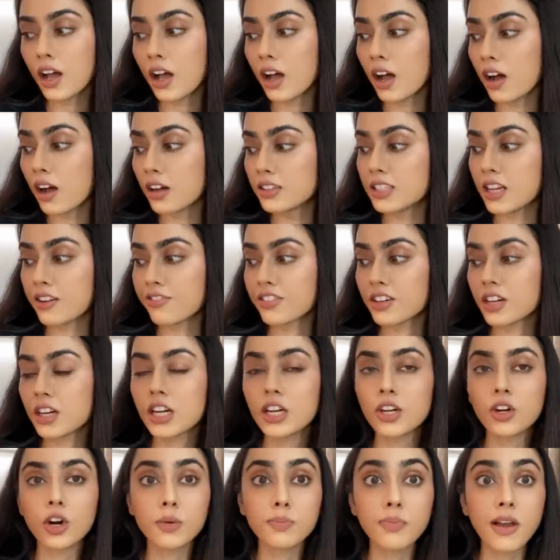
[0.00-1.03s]
Definitely
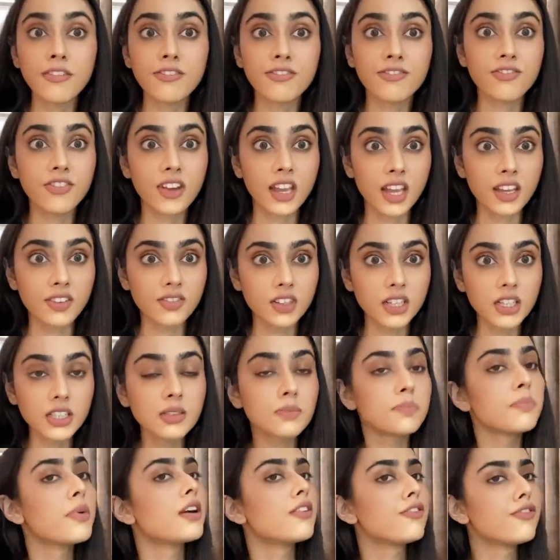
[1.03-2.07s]
not my
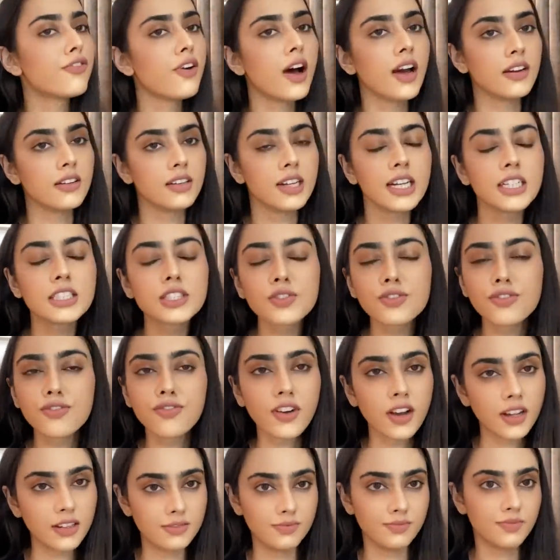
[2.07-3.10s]
favorite, but fun. It's
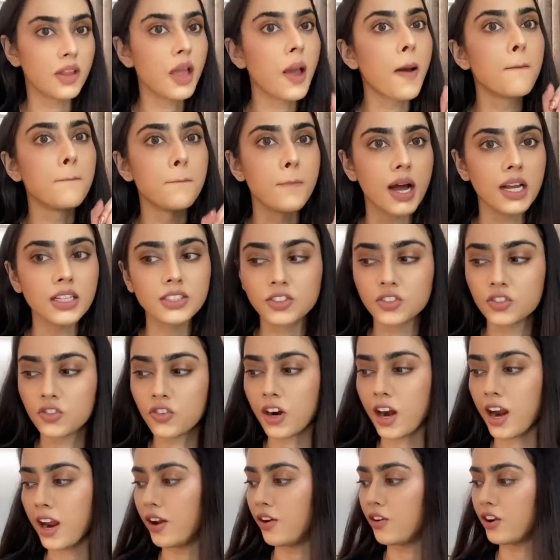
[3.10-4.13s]
fun. Must
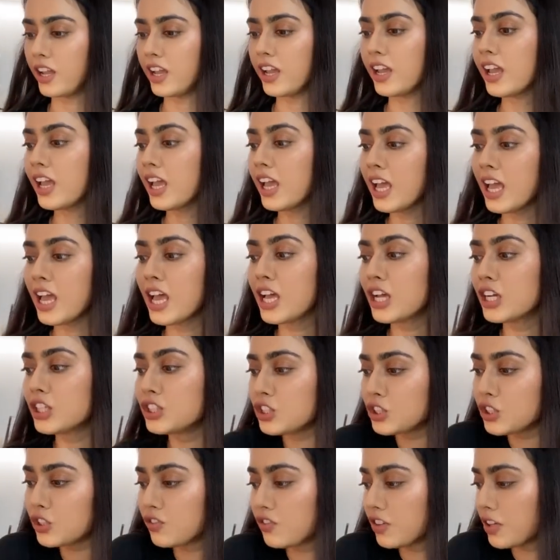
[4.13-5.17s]
try, okay?
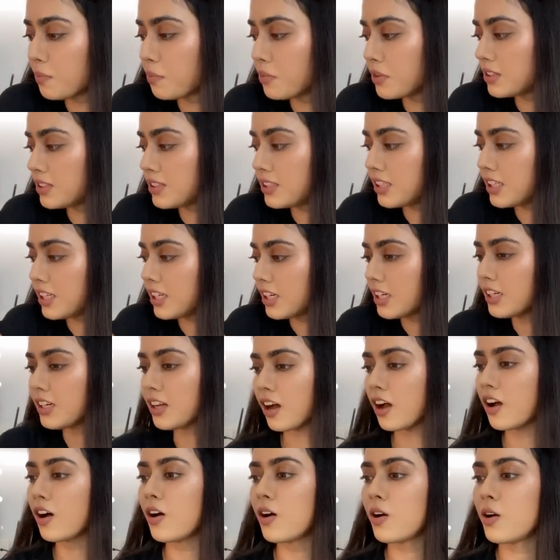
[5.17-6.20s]
Should we proceed?
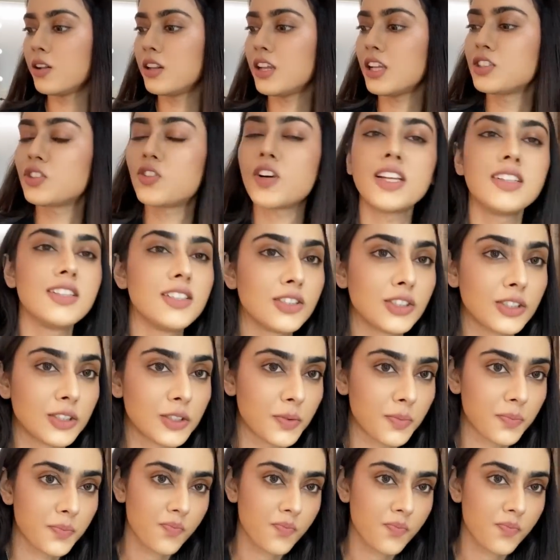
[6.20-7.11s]
Let's try this.